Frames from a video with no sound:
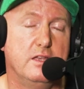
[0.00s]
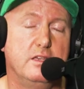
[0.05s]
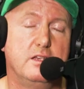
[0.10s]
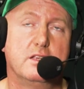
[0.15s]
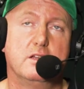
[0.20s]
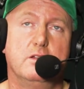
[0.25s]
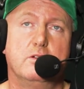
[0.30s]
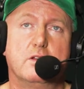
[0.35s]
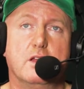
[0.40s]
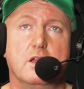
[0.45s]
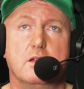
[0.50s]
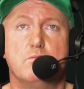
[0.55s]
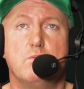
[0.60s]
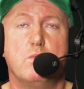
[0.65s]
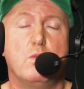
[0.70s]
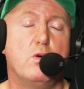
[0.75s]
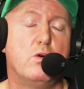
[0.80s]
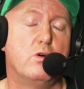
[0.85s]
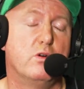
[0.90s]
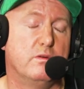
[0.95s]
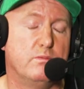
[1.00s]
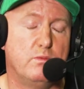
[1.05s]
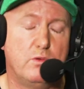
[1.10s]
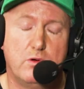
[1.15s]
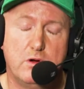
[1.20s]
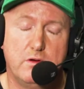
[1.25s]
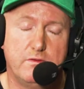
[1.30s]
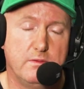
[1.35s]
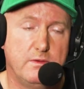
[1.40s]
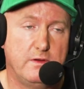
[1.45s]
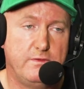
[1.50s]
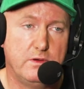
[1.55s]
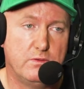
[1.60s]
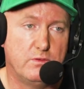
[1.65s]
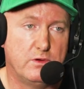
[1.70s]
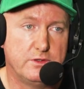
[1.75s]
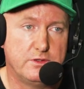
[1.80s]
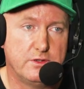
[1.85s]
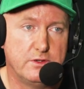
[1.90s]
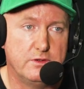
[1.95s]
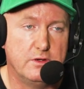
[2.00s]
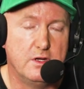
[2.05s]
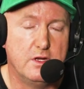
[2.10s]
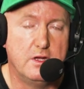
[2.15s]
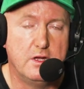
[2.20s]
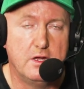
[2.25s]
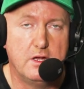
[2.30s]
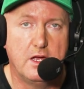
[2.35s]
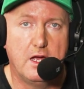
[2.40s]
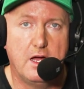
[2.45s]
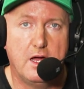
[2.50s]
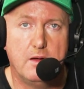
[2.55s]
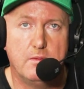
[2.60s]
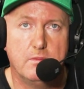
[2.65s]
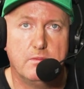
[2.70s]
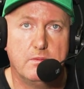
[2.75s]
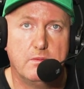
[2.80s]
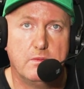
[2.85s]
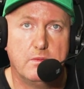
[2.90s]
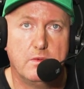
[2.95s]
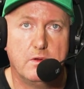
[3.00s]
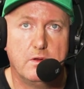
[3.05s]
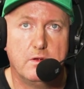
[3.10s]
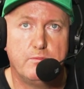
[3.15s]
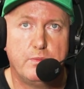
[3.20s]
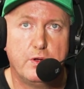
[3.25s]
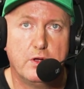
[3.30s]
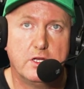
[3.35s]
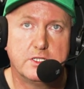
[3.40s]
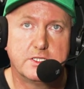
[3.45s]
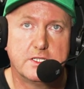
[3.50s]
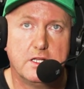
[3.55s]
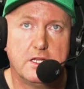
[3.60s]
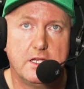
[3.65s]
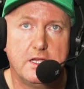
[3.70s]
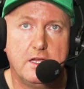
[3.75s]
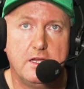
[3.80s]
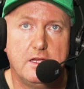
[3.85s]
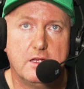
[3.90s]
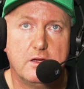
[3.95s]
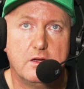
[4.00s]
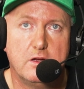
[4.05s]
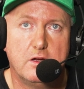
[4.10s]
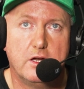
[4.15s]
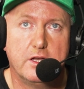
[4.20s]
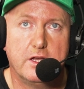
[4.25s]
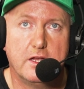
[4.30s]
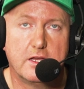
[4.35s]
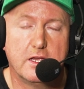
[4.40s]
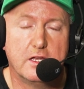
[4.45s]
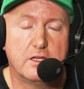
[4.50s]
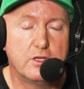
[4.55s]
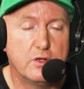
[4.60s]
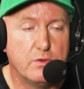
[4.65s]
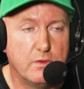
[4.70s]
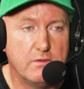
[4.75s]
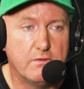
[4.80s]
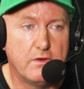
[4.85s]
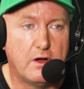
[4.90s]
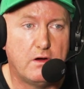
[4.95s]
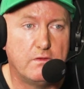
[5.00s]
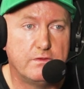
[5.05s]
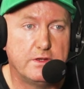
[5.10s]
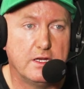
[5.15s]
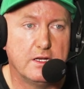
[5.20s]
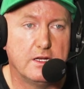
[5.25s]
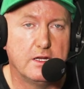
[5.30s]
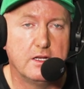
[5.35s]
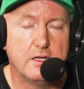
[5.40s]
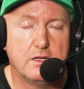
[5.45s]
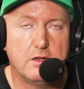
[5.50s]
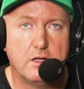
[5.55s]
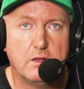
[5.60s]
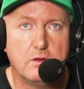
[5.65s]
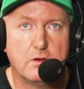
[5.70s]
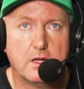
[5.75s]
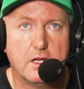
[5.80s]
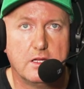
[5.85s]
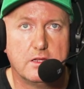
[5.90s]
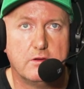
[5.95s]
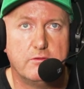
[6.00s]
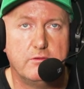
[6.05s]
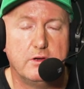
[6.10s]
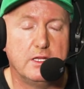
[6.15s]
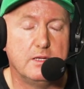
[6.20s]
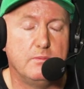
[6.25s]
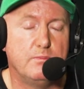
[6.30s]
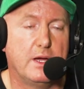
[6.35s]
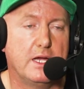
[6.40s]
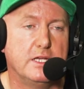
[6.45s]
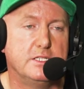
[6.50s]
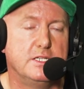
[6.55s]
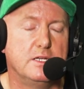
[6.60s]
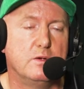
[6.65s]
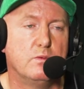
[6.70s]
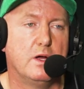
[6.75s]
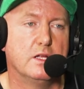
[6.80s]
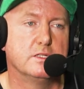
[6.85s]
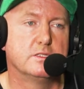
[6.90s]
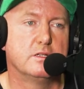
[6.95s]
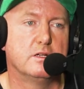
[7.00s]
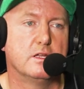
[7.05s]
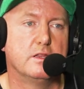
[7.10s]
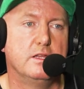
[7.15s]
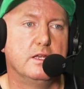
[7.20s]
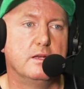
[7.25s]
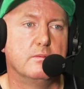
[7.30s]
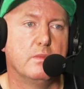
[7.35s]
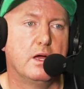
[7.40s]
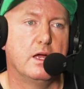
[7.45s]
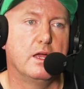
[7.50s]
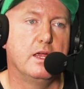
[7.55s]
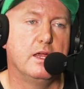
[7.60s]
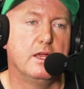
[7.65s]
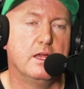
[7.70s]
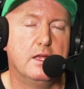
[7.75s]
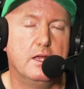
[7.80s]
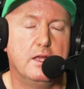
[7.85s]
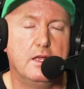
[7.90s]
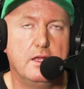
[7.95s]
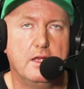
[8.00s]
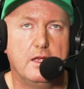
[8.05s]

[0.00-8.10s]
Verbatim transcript: at, and you can look at more and more of them if you want to. Um, personally, I don't get too involved in it. I look at the really basic ones that I think may